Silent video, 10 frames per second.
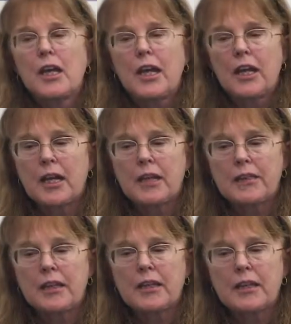And I
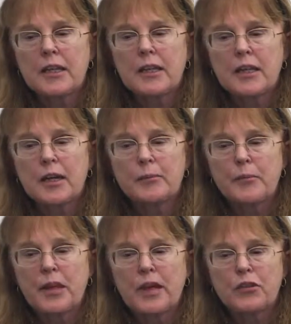think that
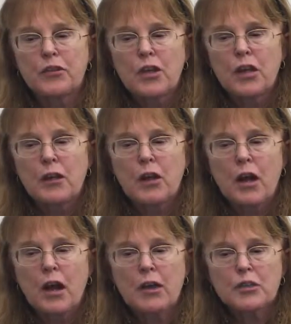as
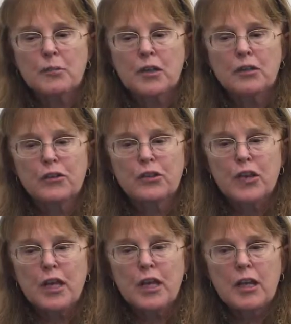hospitals
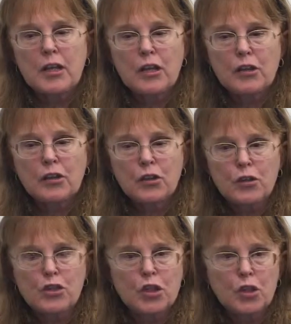
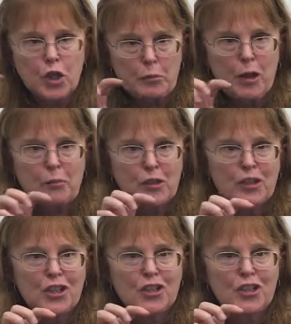learn to look at
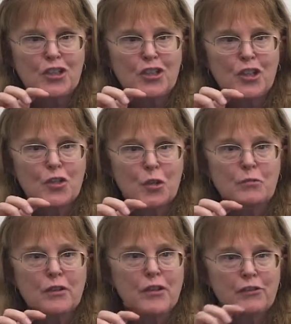populations in
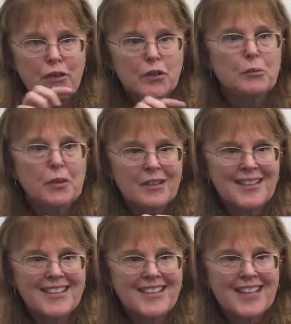terms of their
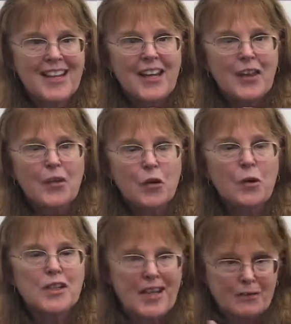vulnerabilities, they're
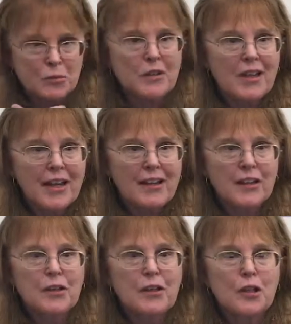going to have to rely
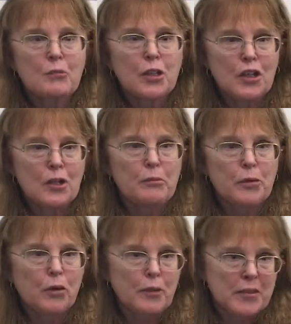on community
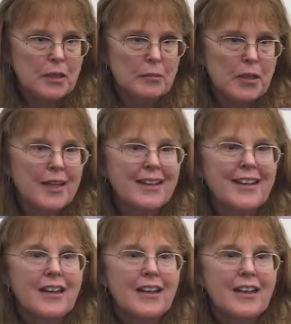programs like mine